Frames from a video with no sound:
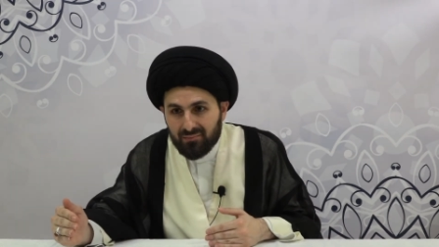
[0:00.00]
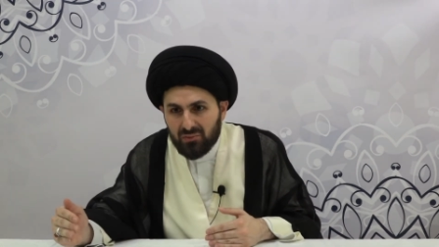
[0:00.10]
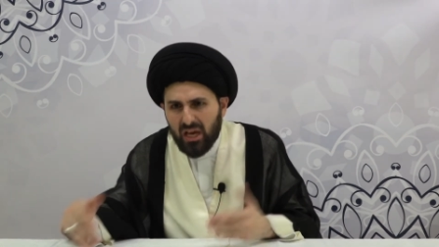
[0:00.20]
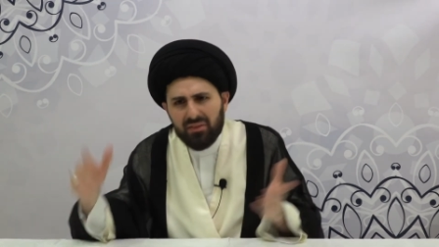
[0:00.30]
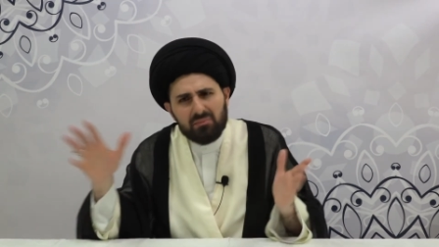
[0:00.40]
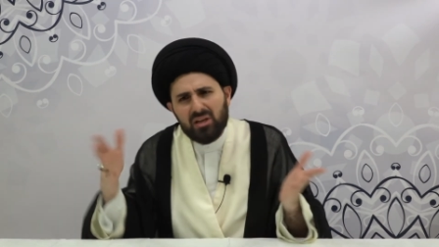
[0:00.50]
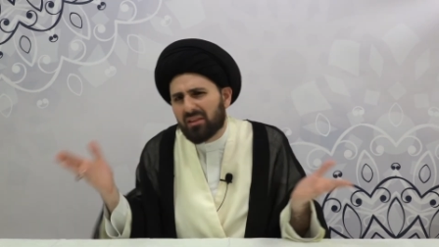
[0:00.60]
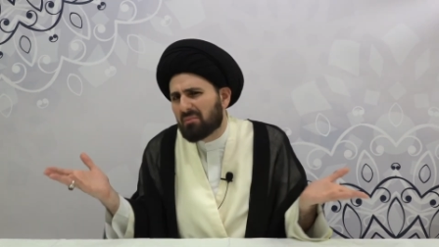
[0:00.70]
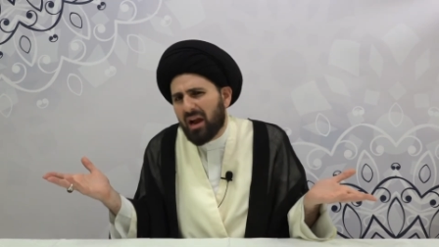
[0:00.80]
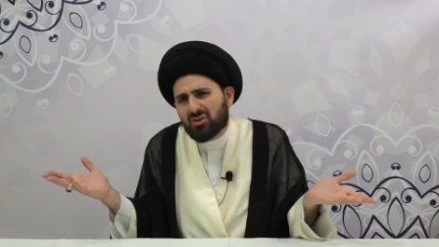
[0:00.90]
Tell
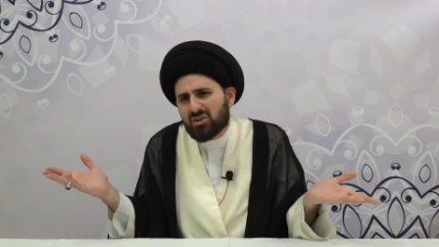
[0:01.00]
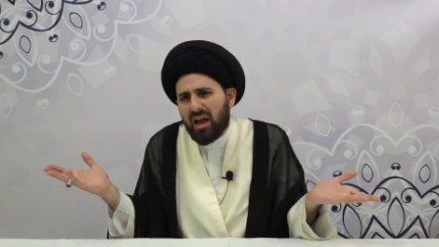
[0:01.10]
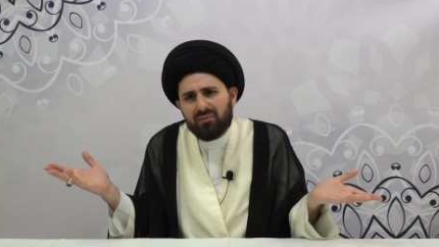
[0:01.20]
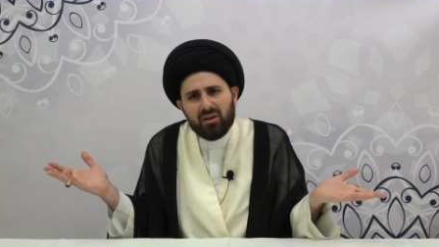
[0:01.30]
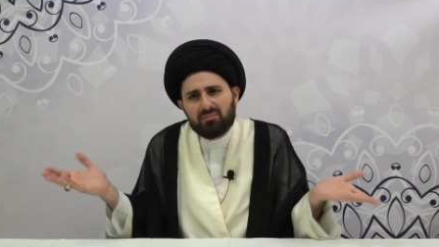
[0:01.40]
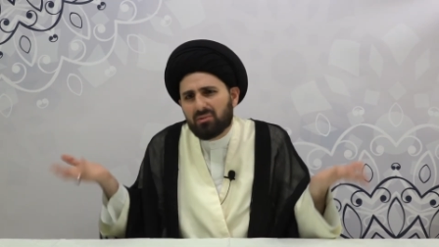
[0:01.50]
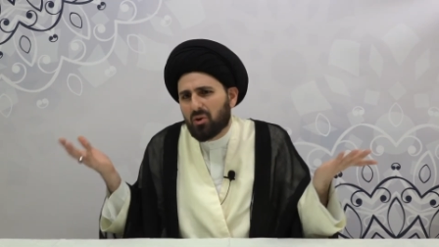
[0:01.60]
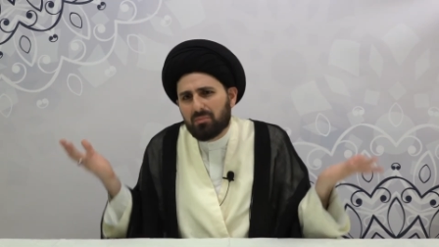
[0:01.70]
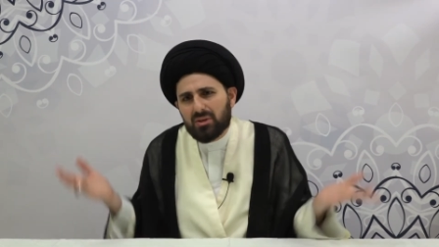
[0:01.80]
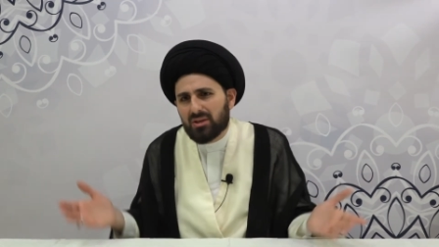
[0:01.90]
them I just have a
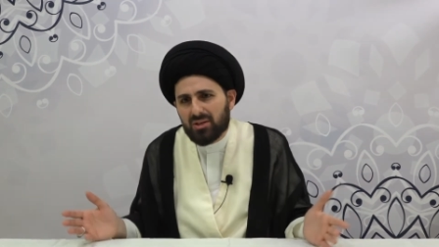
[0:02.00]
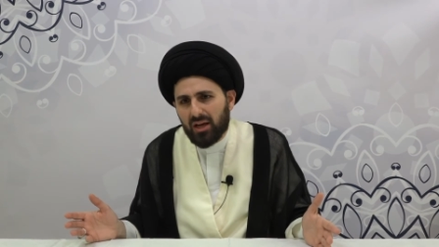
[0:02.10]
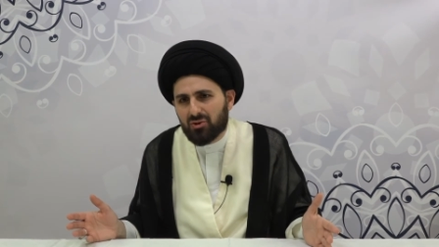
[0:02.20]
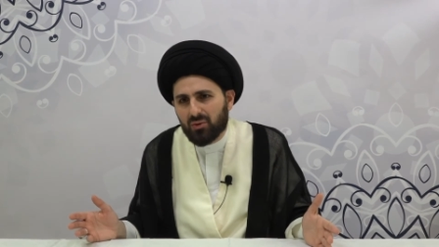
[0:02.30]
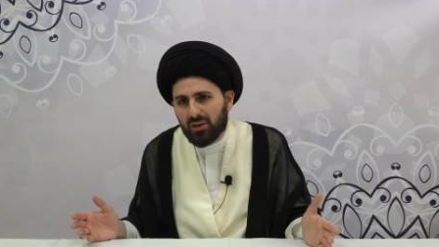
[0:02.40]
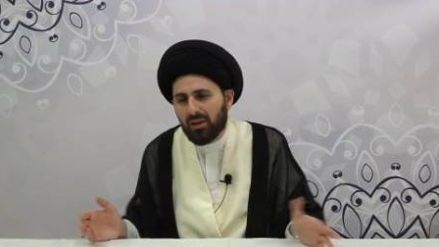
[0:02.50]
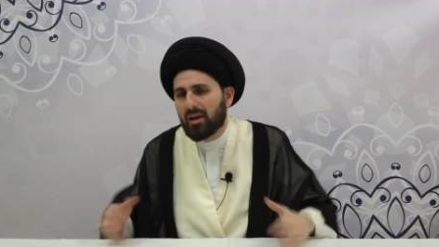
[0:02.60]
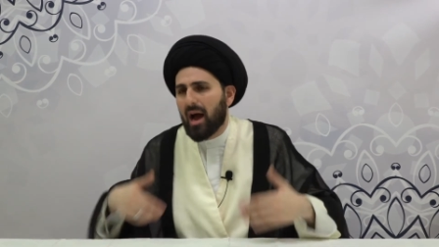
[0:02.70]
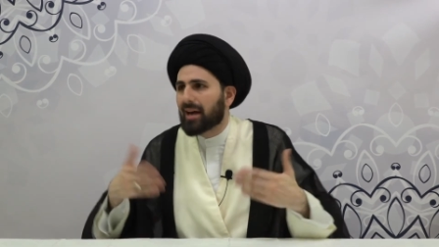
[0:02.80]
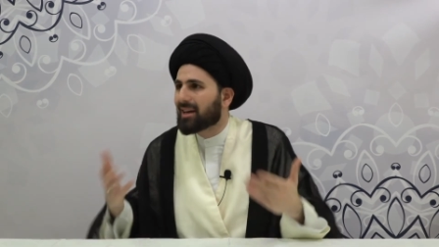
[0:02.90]
busy schedule.
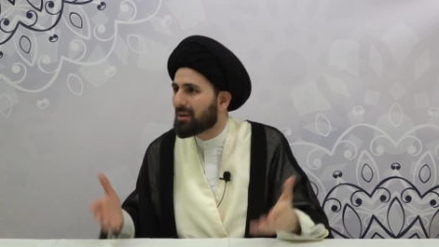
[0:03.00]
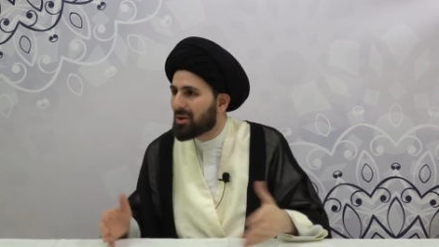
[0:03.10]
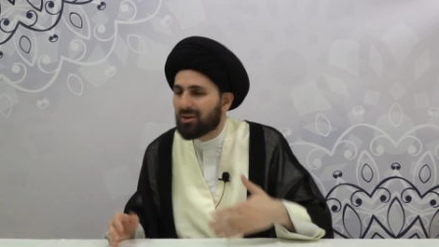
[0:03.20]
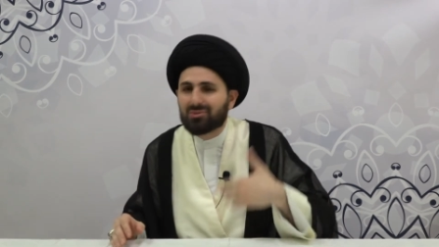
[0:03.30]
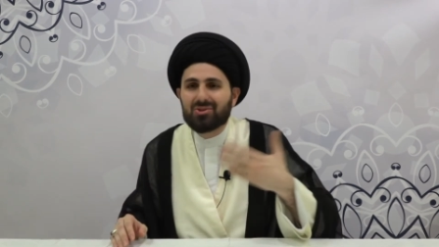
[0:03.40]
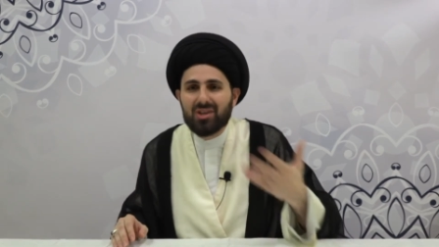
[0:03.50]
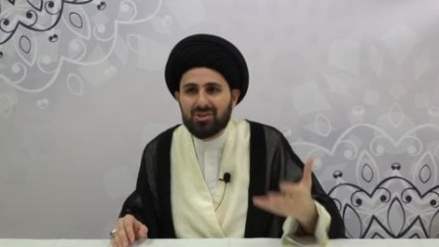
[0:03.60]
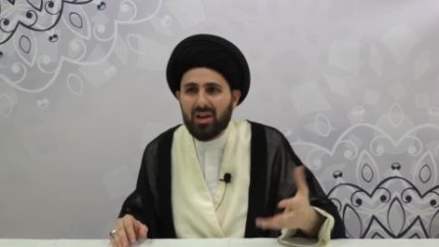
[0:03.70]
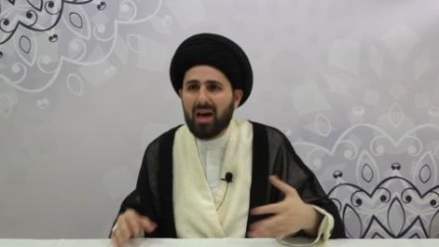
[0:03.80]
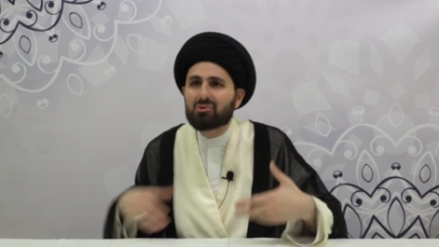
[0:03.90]
I came here to say
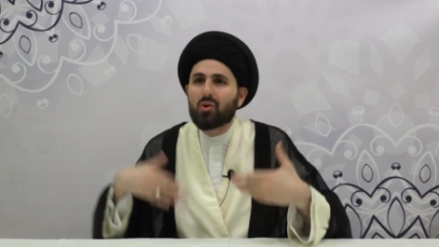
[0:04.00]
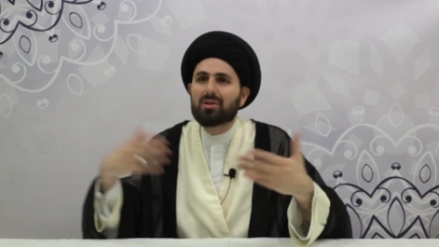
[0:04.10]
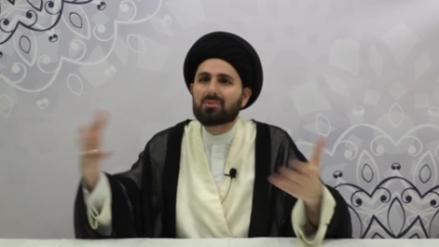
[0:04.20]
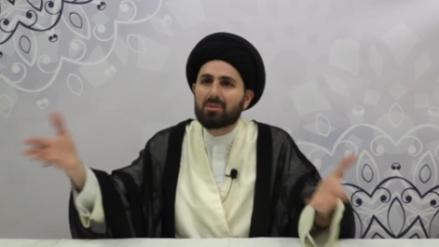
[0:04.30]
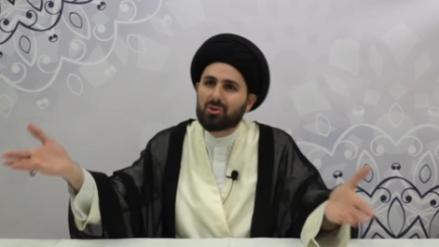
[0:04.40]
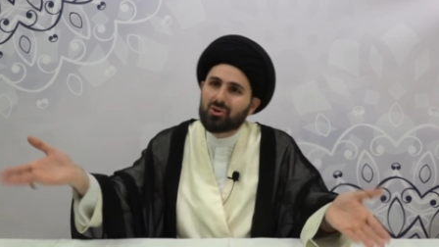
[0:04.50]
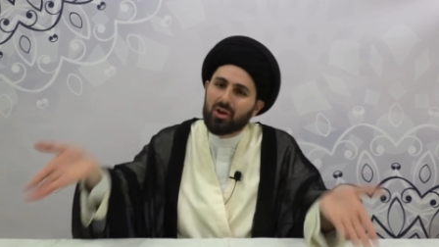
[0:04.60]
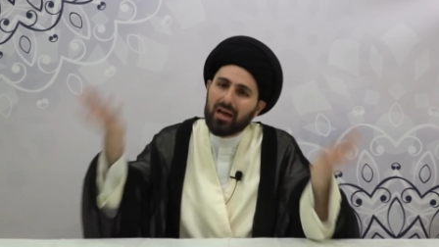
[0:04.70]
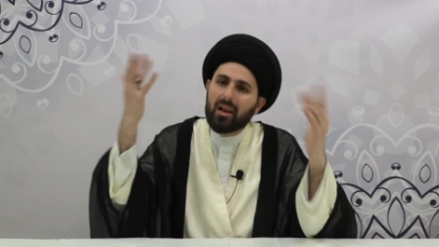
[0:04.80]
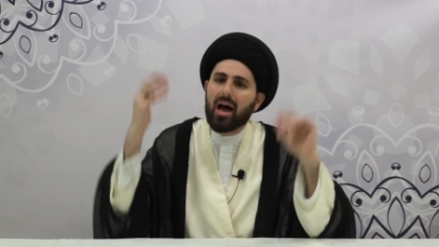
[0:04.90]
salam, show them some good
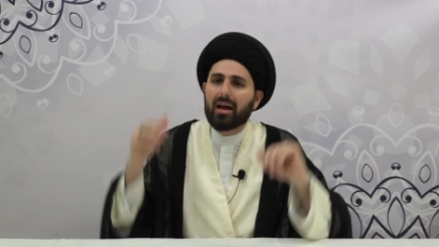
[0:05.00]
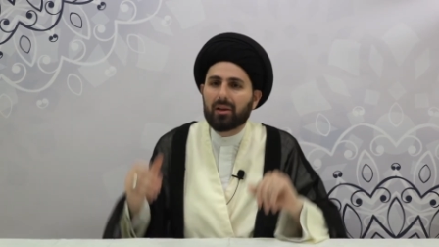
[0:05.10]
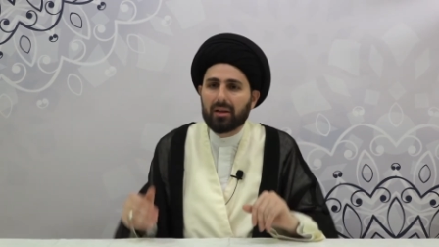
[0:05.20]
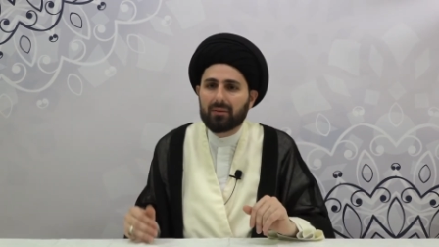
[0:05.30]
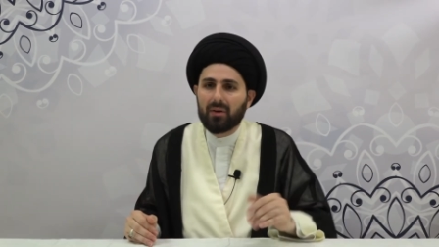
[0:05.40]
akhlaq and leave.